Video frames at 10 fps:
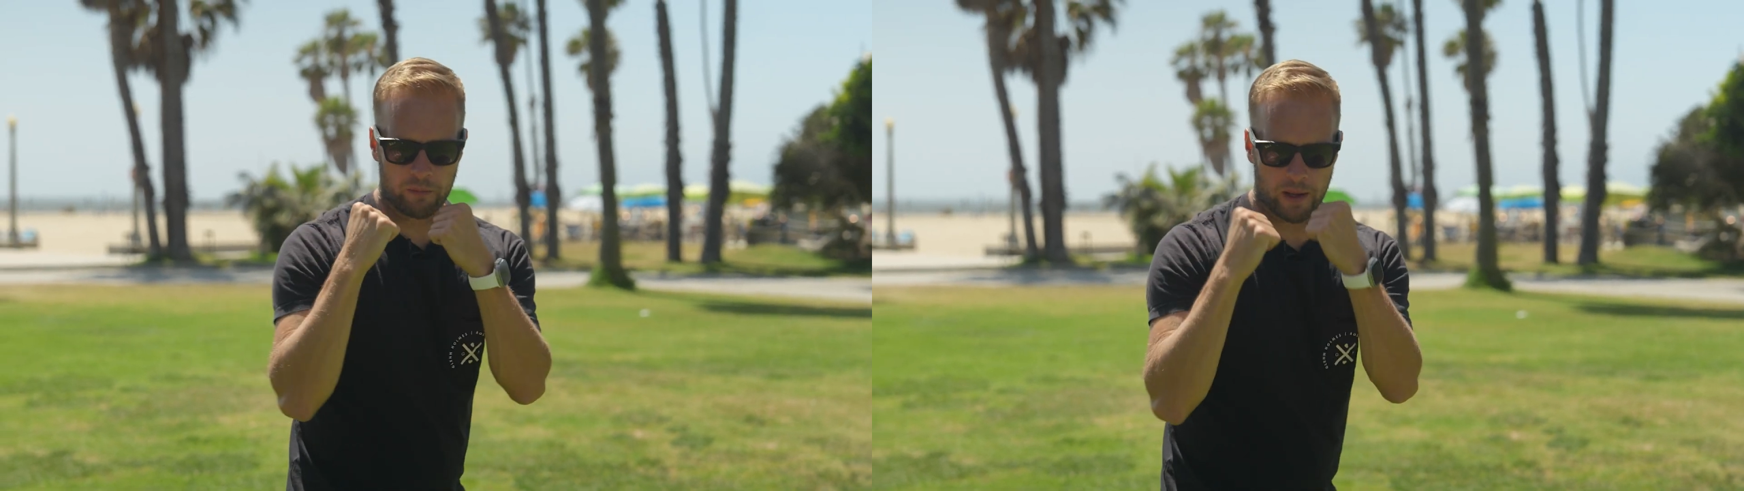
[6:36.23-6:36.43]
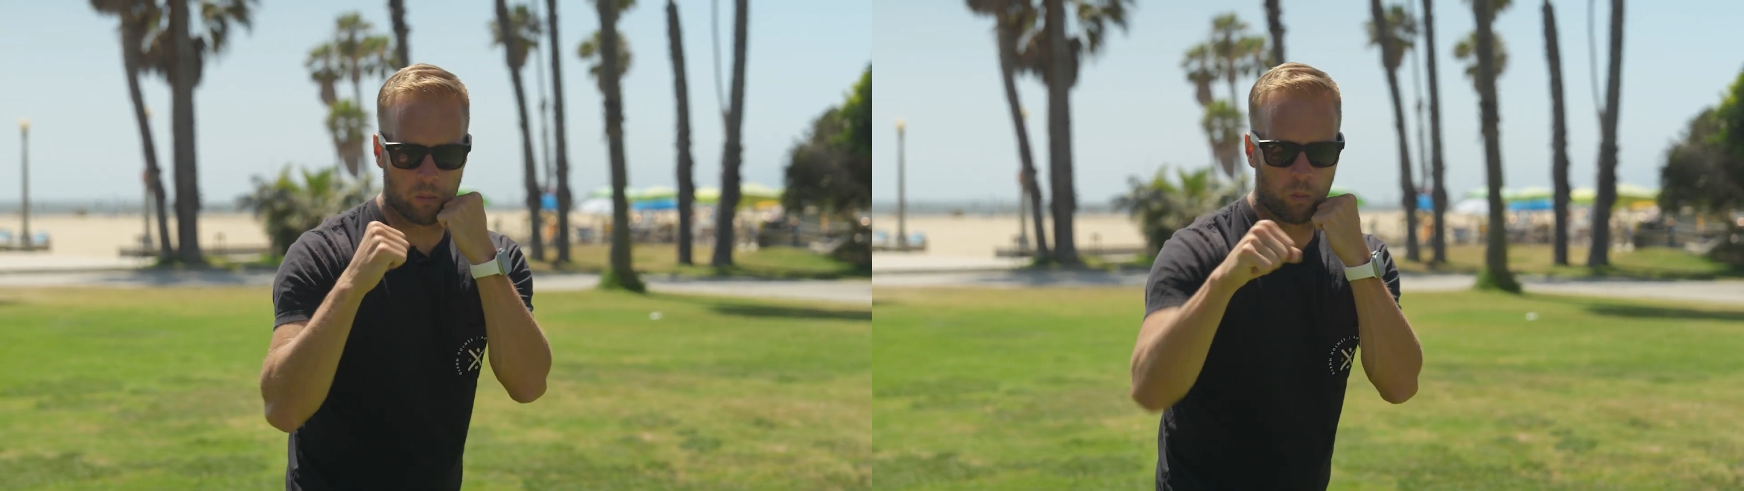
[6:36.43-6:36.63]

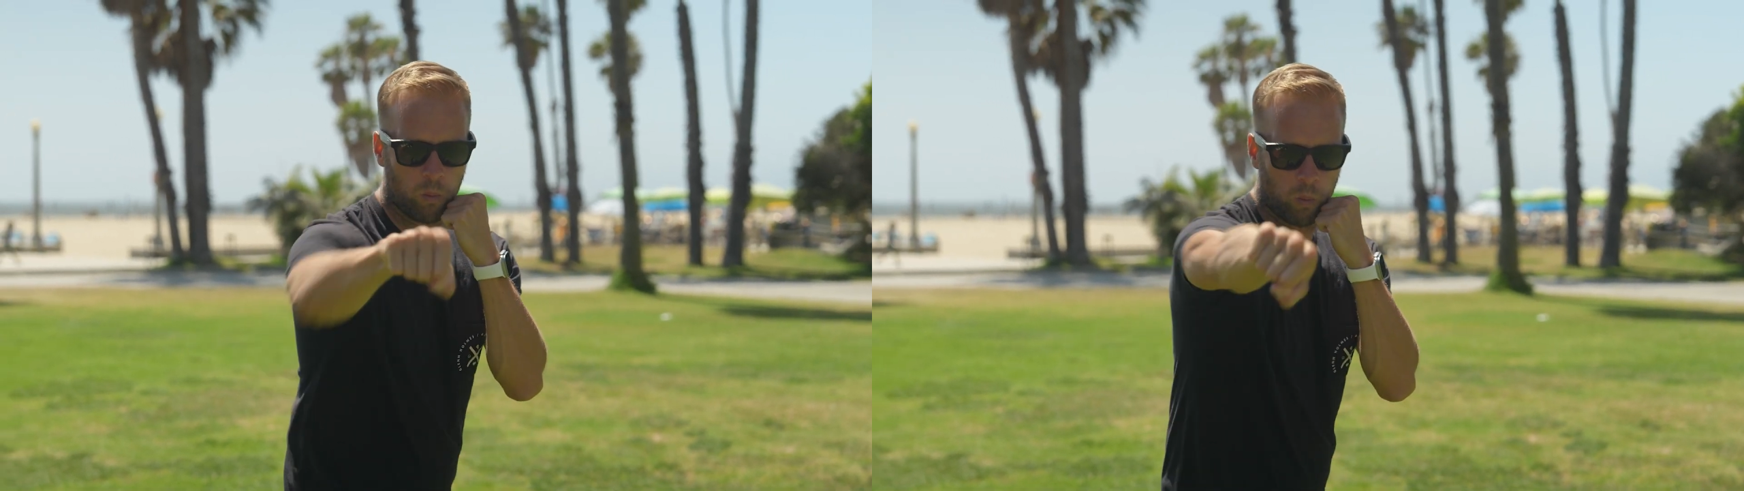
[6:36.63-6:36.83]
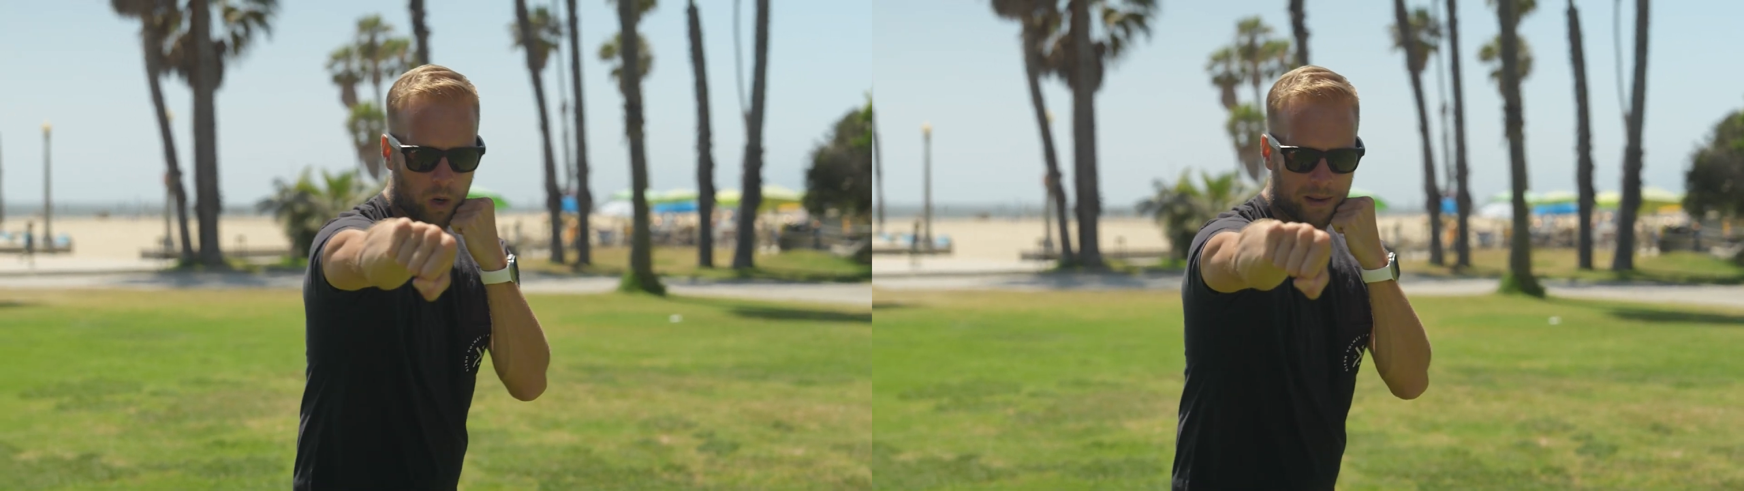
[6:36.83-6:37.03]
like,
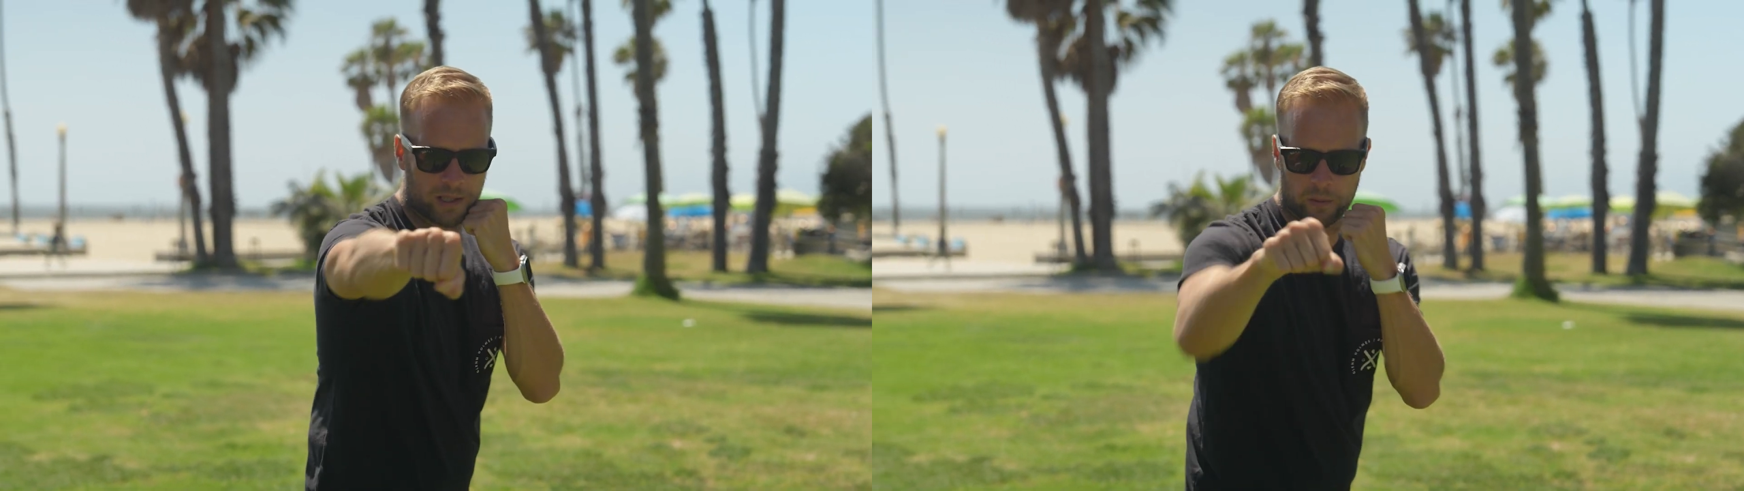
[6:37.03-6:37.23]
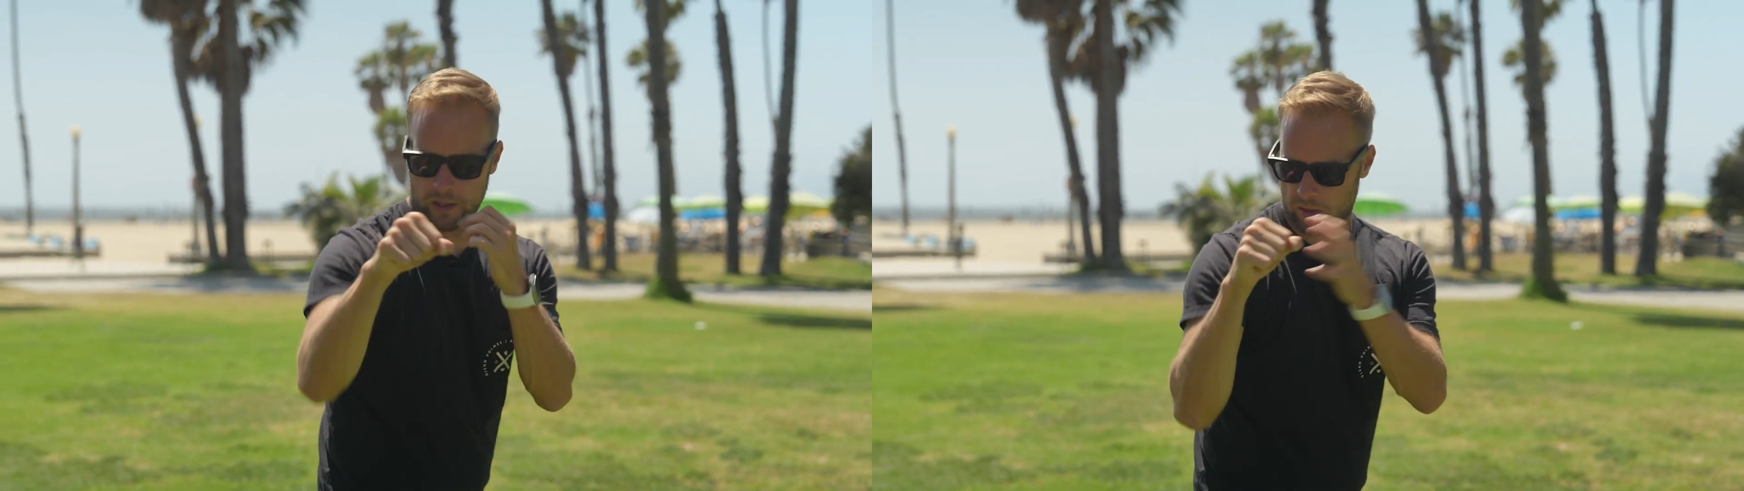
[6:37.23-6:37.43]
what am I doing?